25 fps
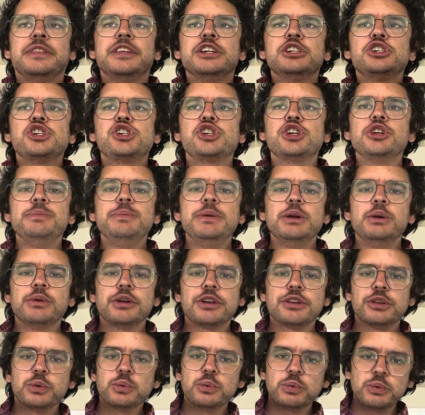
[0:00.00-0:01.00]
should be one
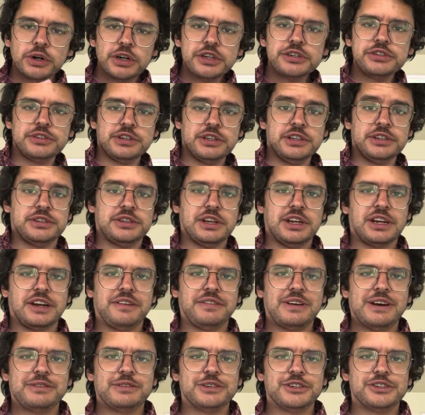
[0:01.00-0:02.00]
of the worst things that I've
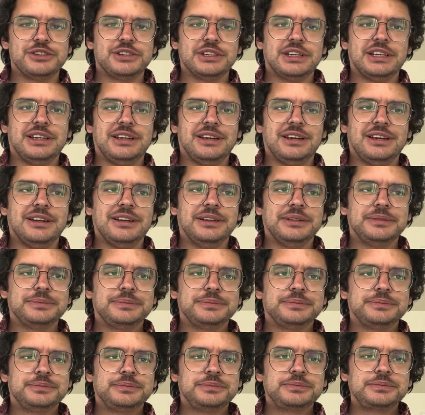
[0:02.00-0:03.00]
ever seen,
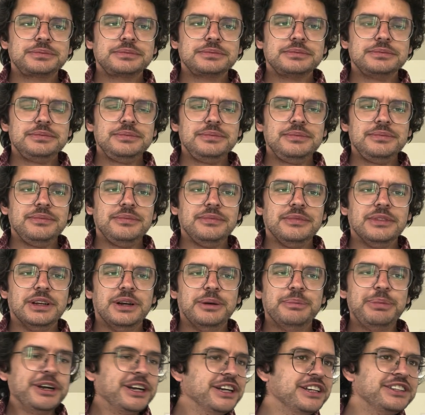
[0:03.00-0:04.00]

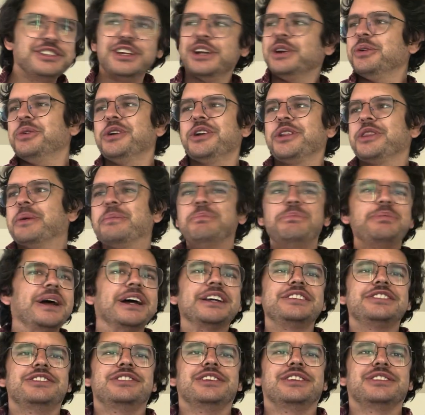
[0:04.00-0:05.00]
but it's like one of the
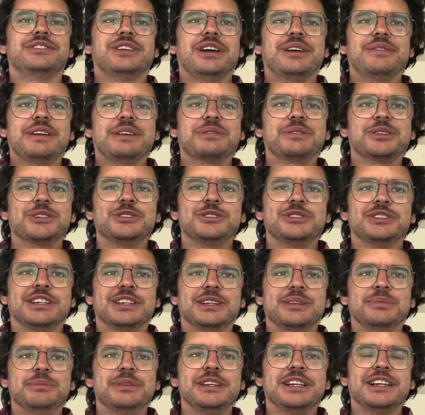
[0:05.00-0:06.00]
best things I've ever
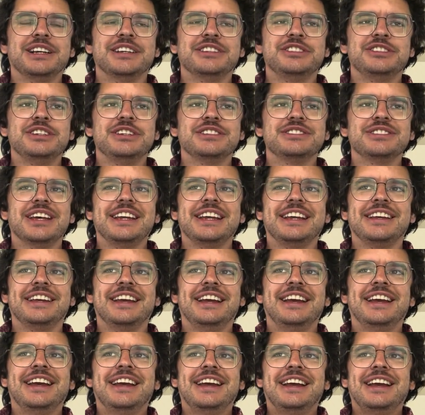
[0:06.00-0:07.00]
seen because it's like
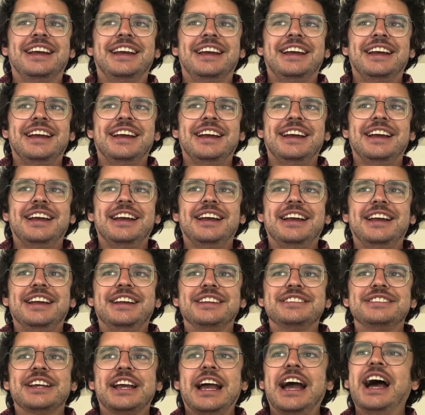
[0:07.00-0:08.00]

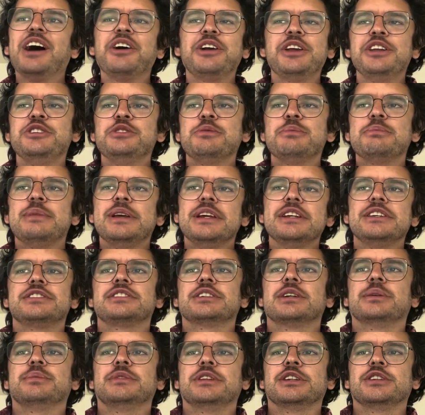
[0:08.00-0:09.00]
how can you make
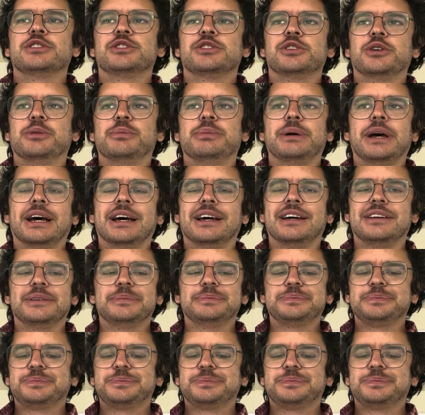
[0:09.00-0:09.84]
something so bad?